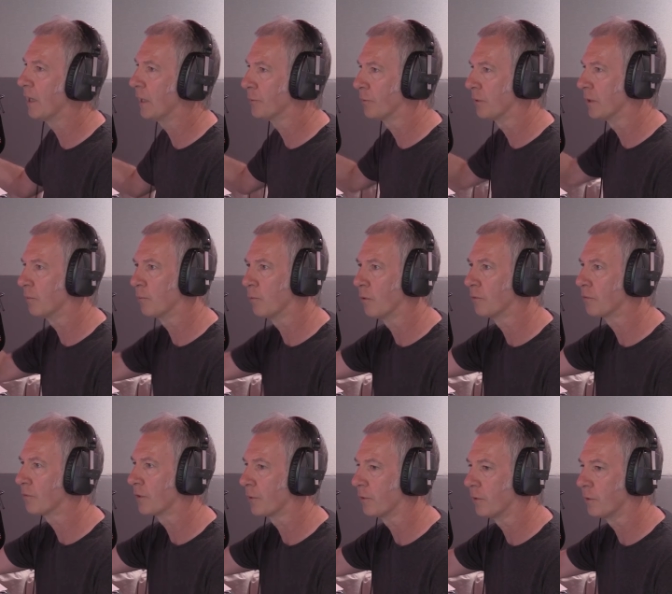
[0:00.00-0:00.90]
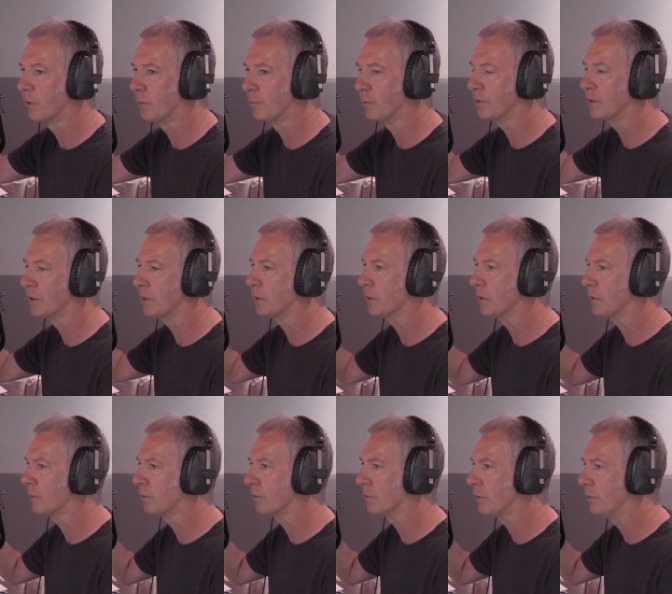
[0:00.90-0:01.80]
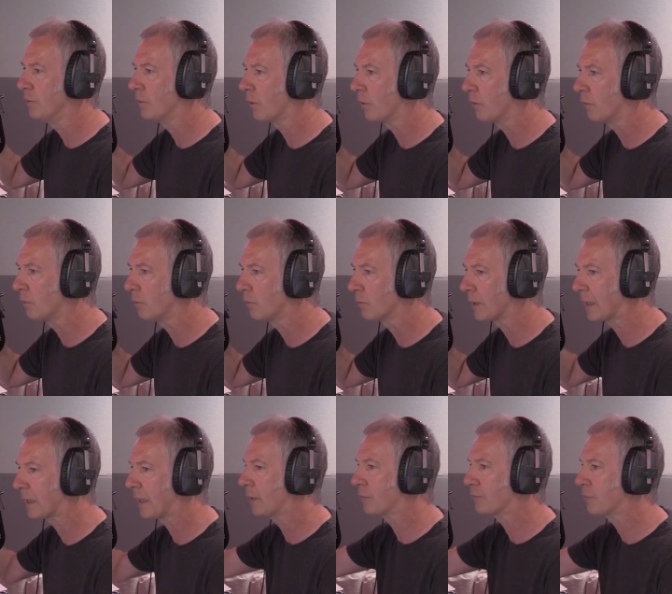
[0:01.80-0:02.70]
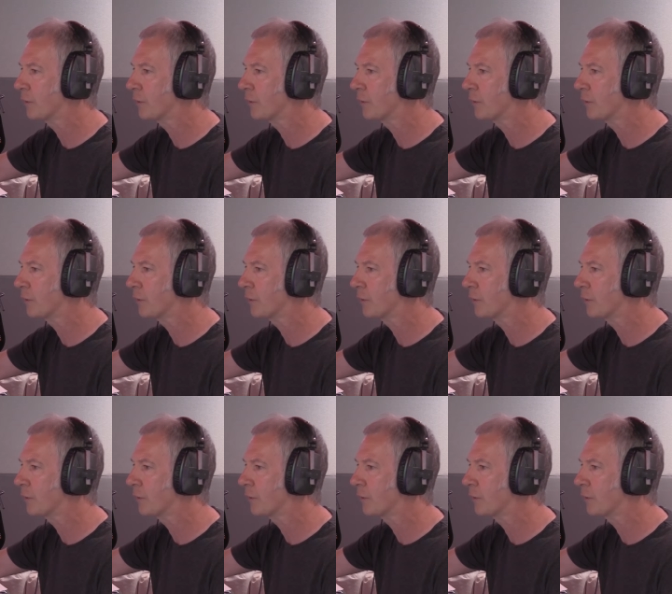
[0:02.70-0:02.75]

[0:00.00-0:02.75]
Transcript: might have done it once, I don't know, but you, you you're not like I